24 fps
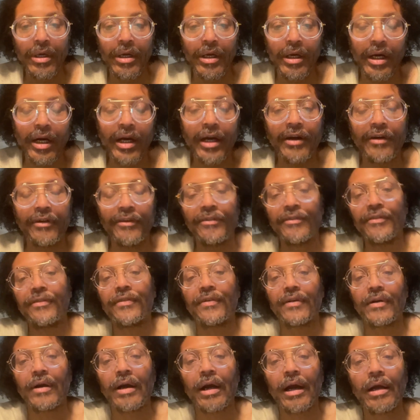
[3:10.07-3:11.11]
of
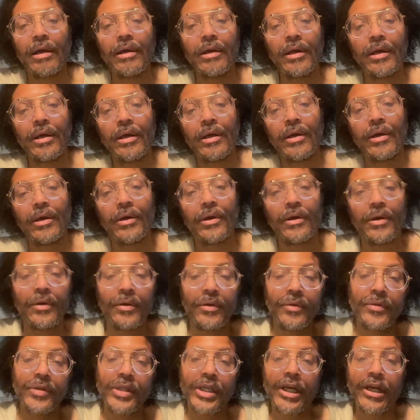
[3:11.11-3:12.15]

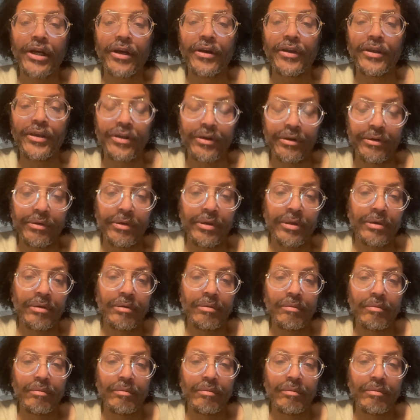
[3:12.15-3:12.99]
their union.